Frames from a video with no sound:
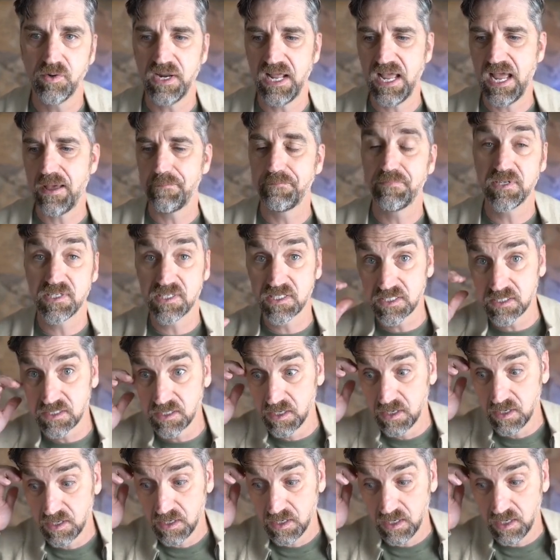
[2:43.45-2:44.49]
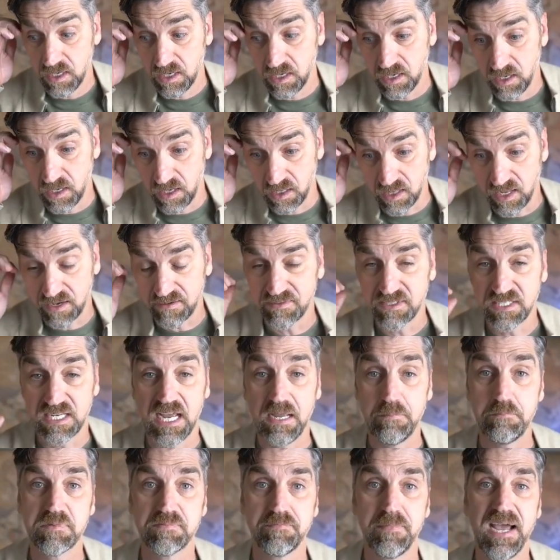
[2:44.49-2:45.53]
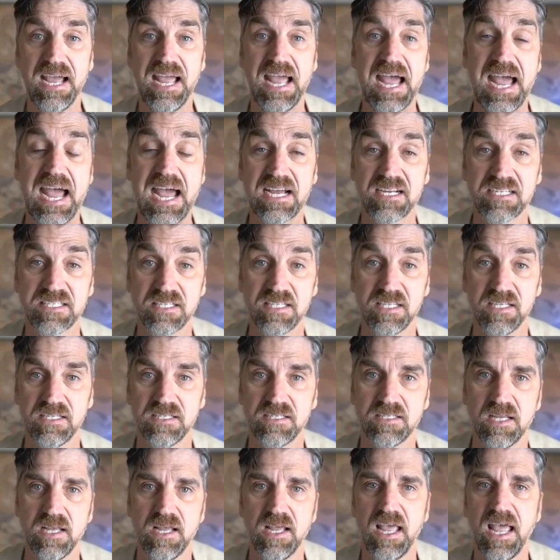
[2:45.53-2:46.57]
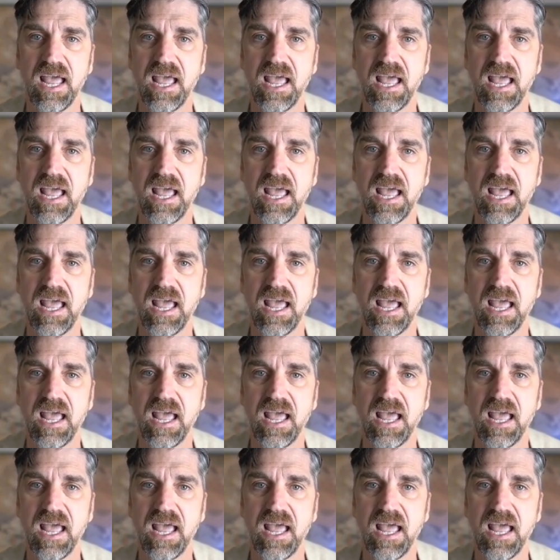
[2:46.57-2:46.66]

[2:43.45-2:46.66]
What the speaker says: It happens a lot of times by accident,